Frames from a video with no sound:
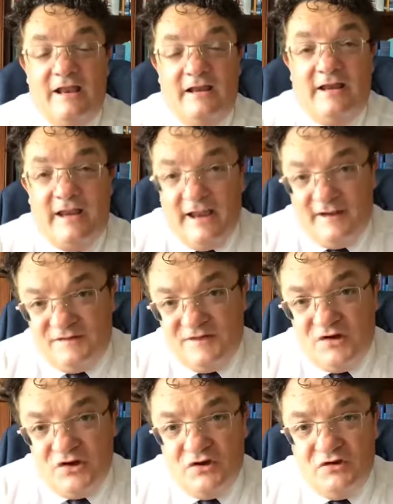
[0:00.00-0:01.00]
Can I ask
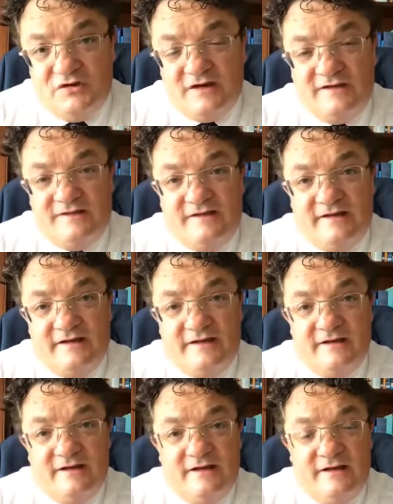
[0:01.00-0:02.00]
you to
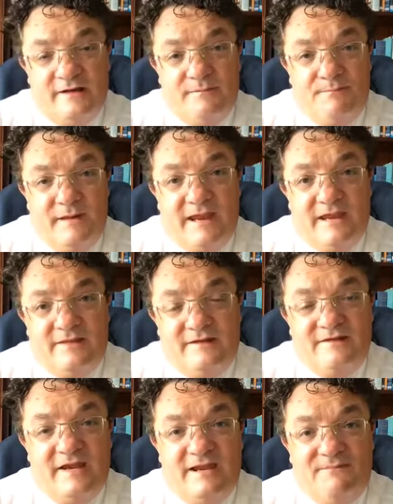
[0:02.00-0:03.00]
consider being the
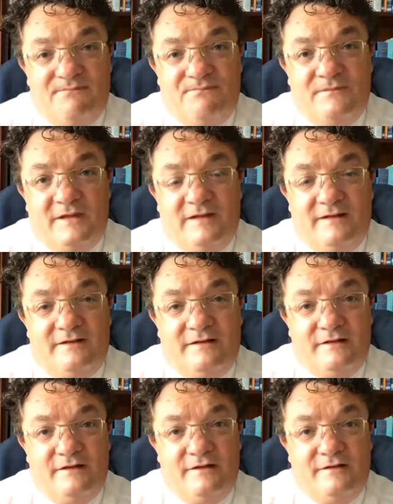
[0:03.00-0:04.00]
same?
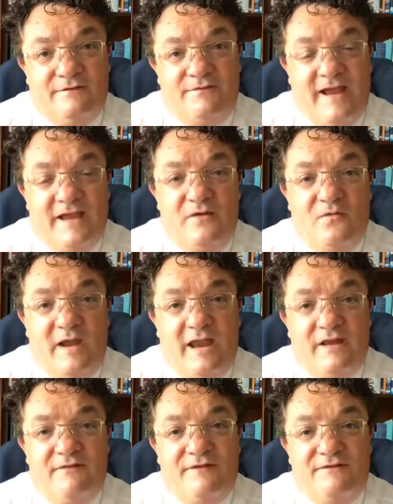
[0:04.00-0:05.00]
To find a
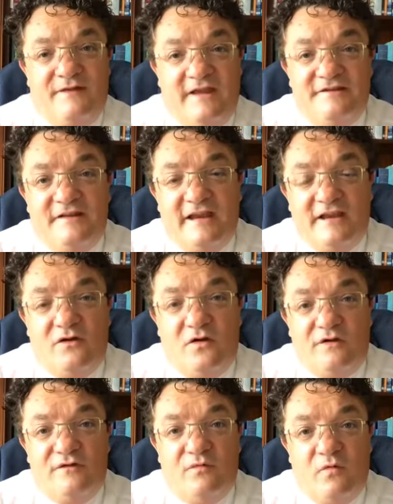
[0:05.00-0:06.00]
way of investing in
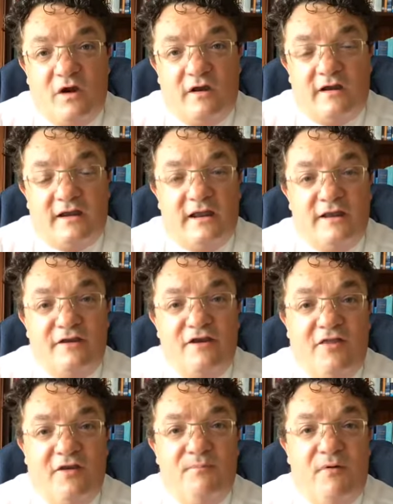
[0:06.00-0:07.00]
God's work in
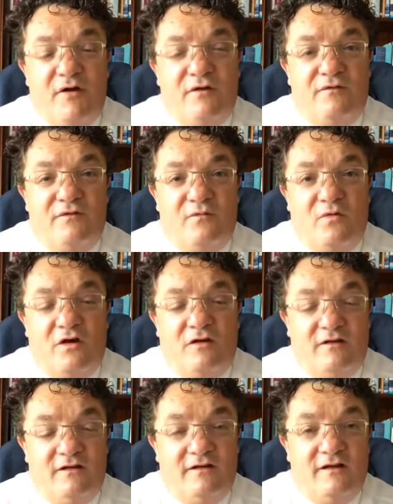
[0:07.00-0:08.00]
another part of the
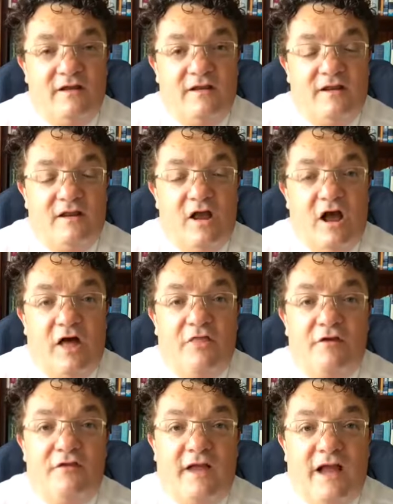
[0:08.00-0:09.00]
world
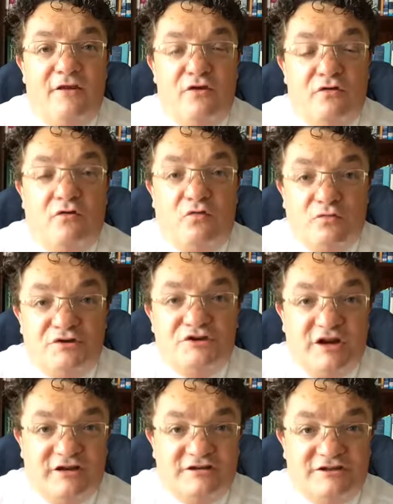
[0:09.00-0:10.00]
other than your own
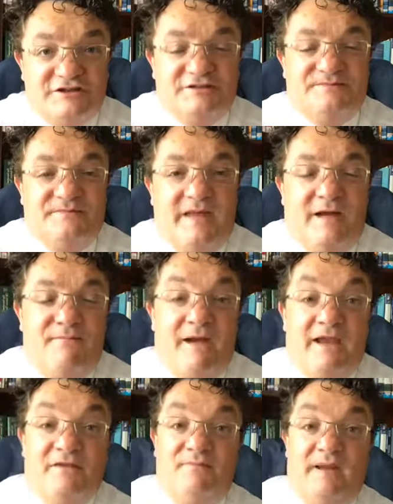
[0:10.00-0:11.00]
church. That
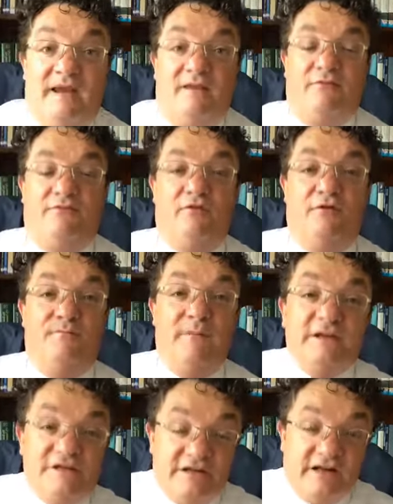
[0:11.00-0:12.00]
might be through
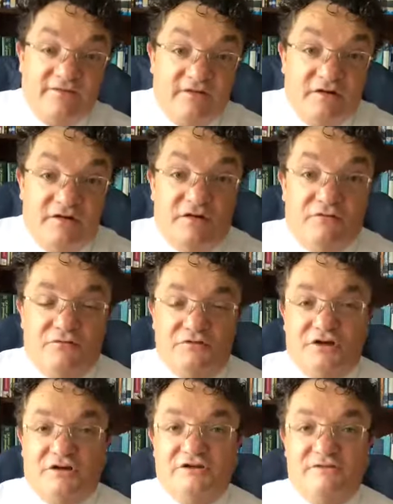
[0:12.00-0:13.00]
mission giving to your own
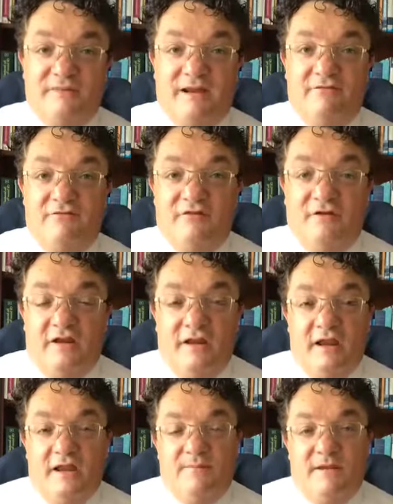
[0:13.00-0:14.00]
church. It might through,
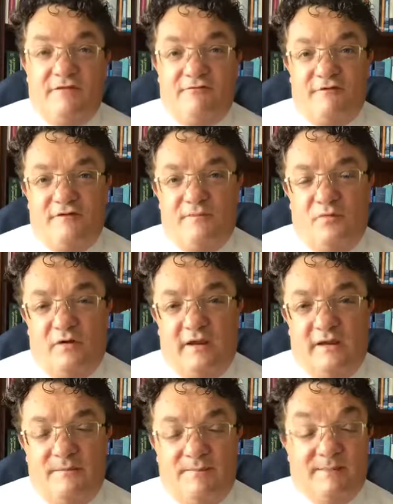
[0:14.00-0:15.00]
be through
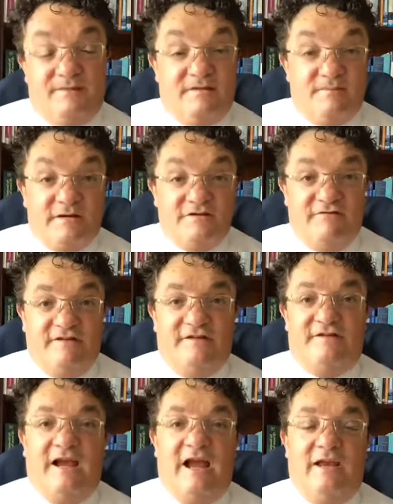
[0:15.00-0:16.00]
supporting the Baptist Missionary
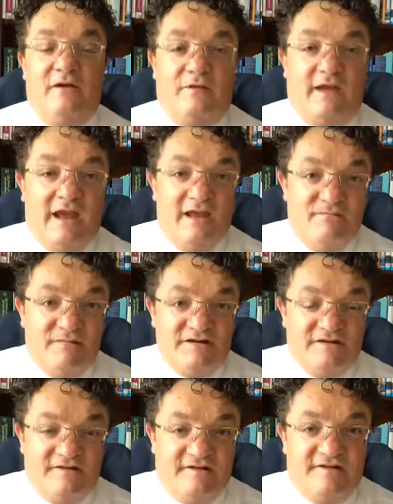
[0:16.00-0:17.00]
Society or the Elim
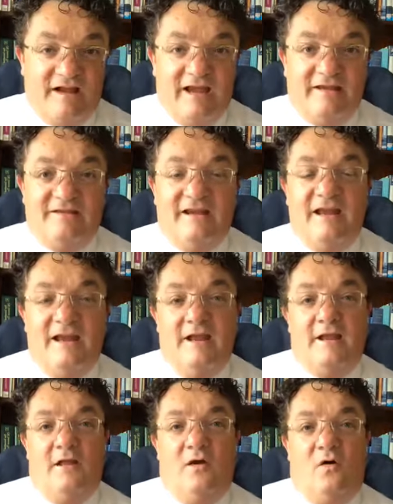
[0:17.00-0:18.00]
Mission Society
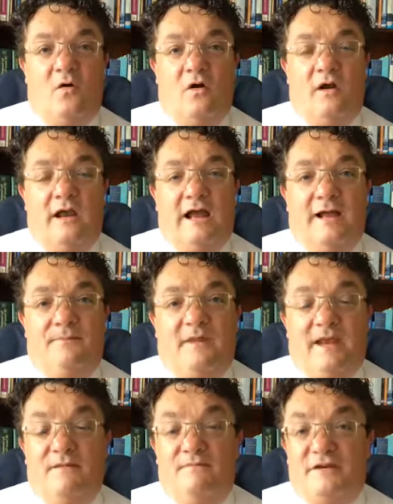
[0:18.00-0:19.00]
or um,
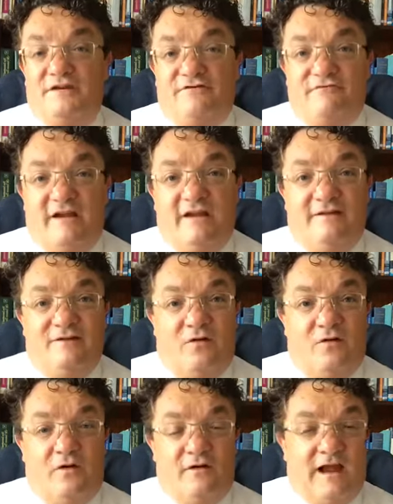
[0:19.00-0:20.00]
Elim missionaries
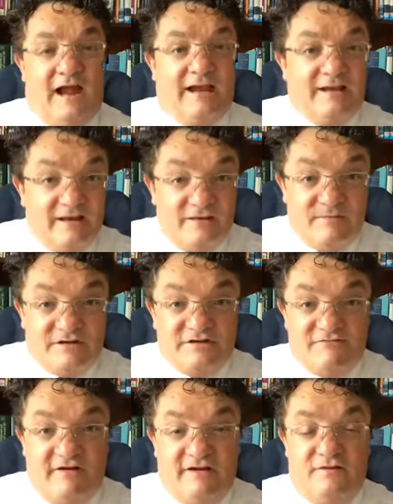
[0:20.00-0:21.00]
or Anglican
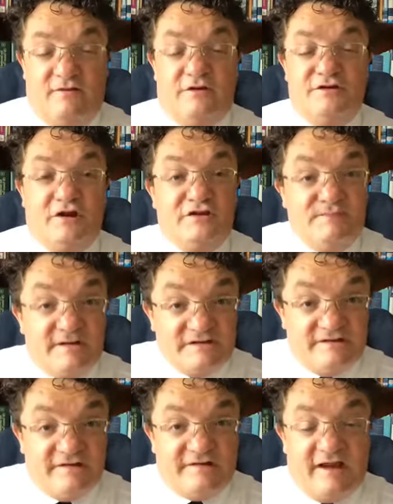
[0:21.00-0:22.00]
missionaries or the Church
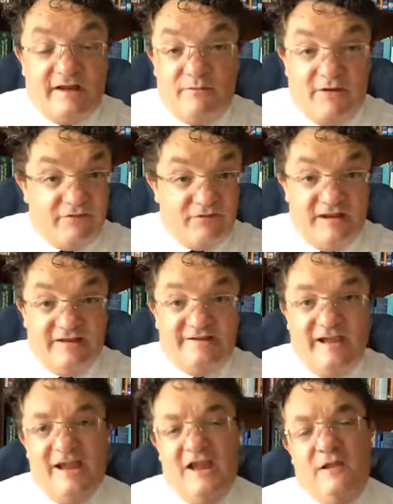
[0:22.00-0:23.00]
Mission Society, whatever it is.
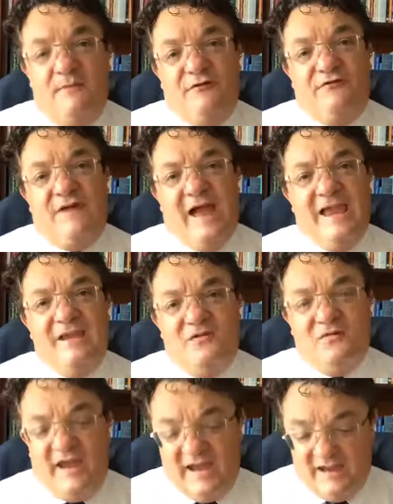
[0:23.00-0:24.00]
But find a
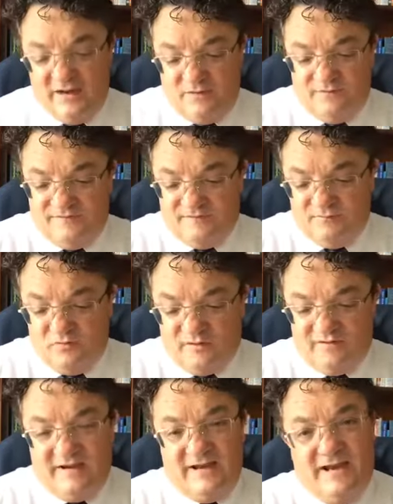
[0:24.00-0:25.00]
way of
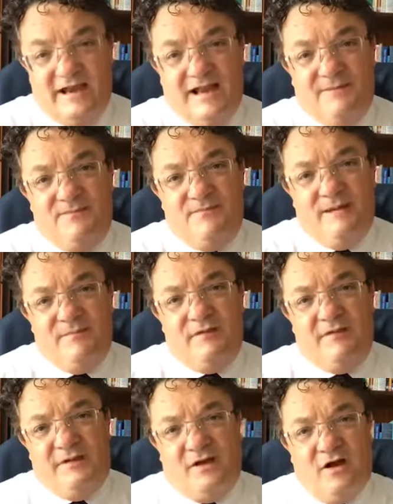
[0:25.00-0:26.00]
supporting um, people
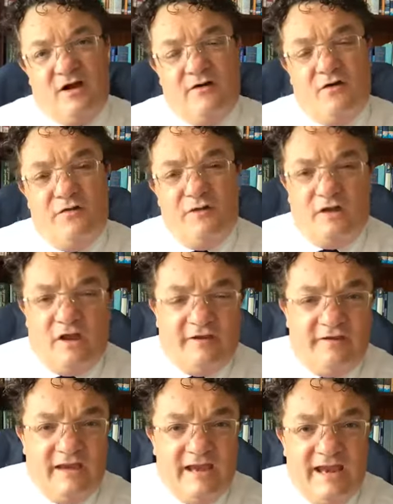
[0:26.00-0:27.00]
that are on the
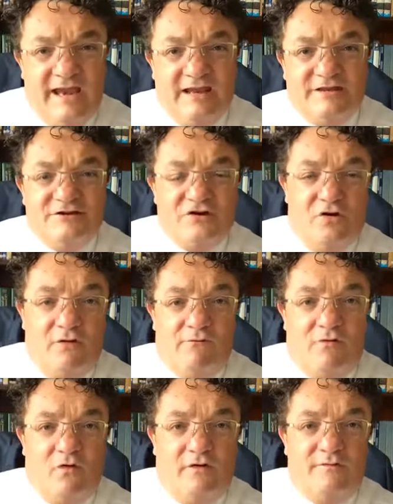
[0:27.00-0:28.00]
cutting edge of
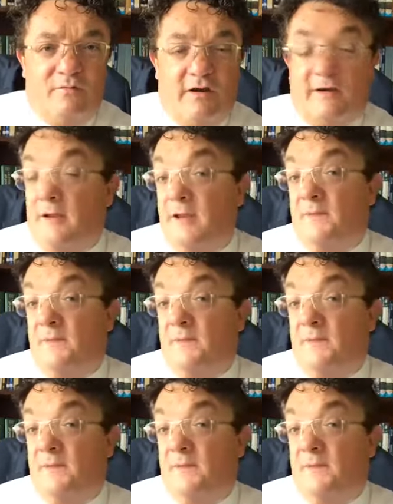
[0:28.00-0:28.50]
God's work.